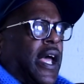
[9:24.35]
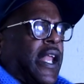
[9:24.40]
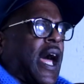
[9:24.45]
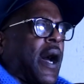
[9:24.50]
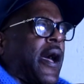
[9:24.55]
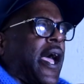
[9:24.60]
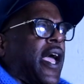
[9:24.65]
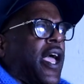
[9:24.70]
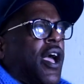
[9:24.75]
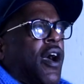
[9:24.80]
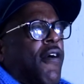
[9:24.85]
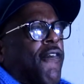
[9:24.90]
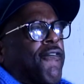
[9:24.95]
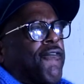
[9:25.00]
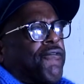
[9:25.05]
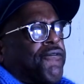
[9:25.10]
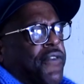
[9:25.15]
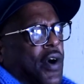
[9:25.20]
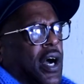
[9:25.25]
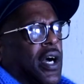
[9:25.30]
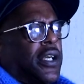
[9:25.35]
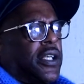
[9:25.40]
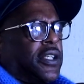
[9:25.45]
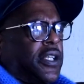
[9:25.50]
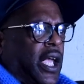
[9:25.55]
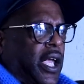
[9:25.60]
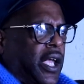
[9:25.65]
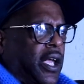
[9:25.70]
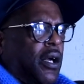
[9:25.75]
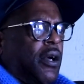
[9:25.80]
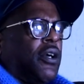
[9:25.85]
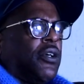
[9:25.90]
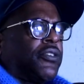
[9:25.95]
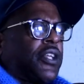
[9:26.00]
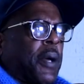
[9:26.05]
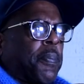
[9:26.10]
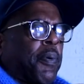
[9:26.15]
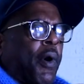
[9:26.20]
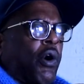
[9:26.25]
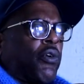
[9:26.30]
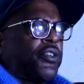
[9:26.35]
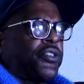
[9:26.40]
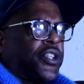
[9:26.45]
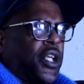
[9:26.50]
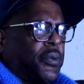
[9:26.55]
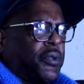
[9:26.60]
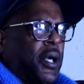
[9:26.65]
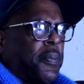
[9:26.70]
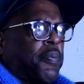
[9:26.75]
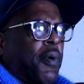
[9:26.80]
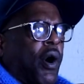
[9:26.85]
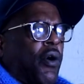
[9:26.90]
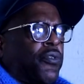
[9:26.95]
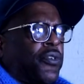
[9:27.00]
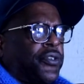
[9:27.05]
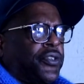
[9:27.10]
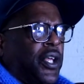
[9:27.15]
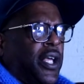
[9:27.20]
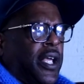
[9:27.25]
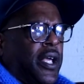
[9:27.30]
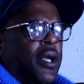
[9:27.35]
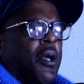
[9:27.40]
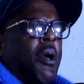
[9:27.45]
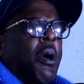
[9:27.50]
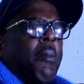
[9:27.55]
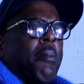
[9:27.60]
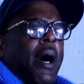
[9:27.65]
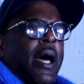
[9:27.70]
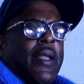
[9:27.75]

And I hell fuck yeah, they posed to do what they posed to did.